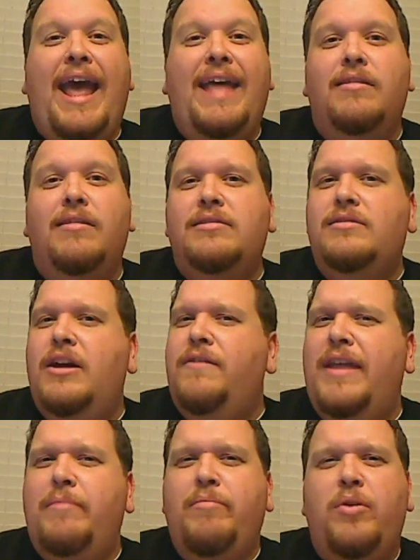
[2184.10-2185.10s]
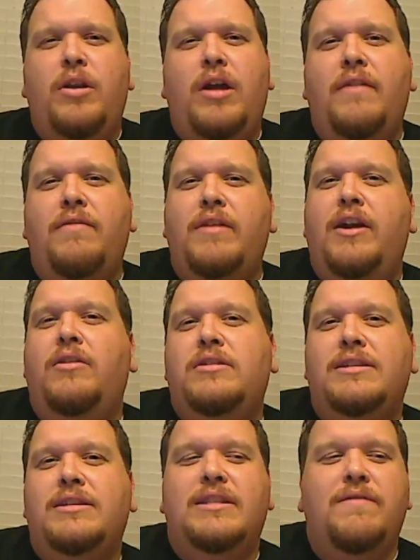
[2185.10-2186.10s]
And the stuff they put on there and
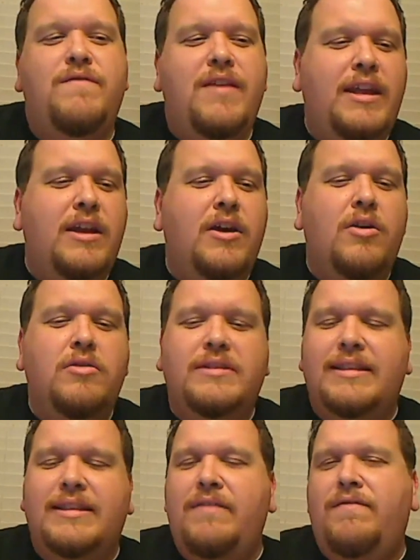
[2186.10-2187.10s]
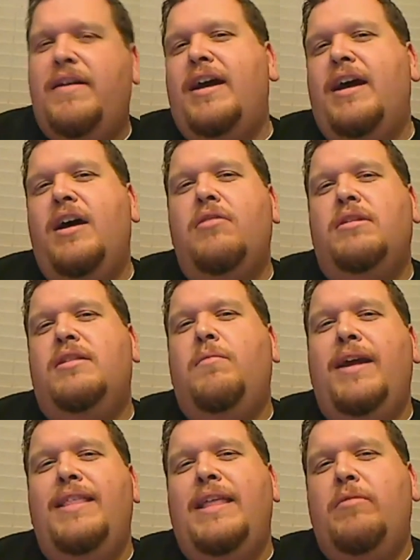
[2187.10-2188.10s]
just the videos that they found and the
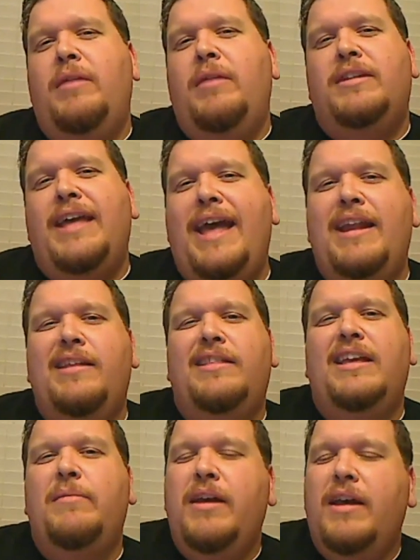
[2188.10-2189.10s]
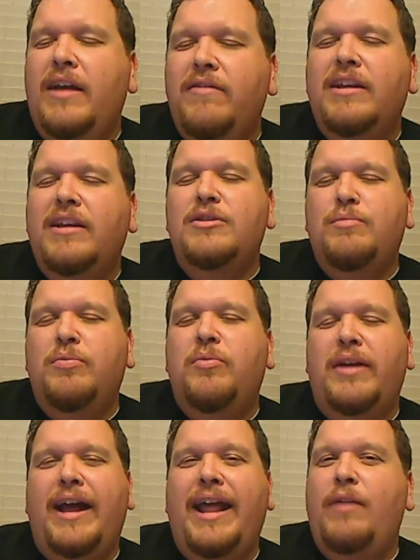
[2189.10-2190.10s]
way they were able to edit them, I think it was
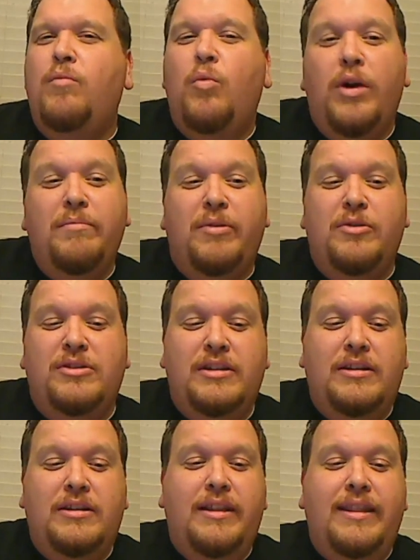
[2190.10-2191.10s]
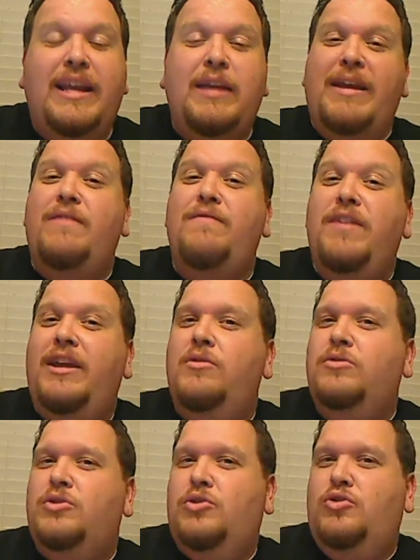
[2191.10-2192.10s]
I had one person, they could make a
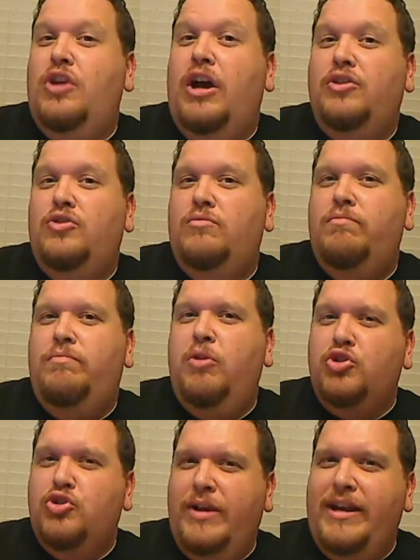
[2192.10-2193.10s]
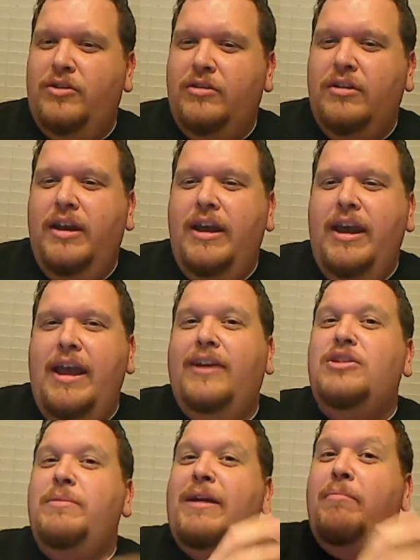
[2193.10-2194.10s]
video book trailer. They
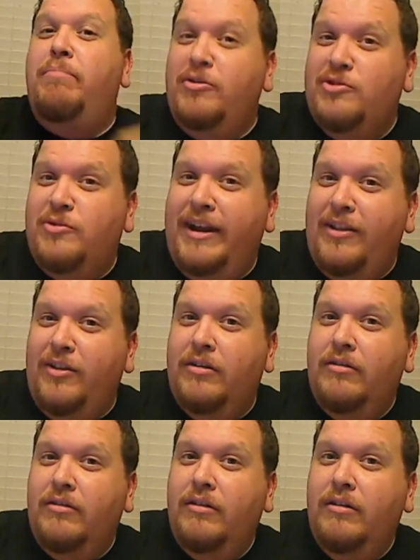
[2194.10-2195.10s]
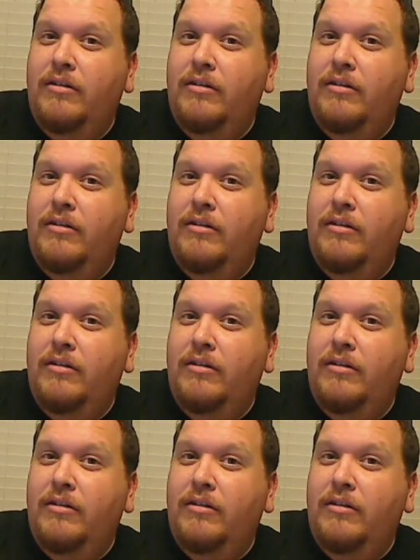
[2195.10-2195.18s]
actually made a book trailer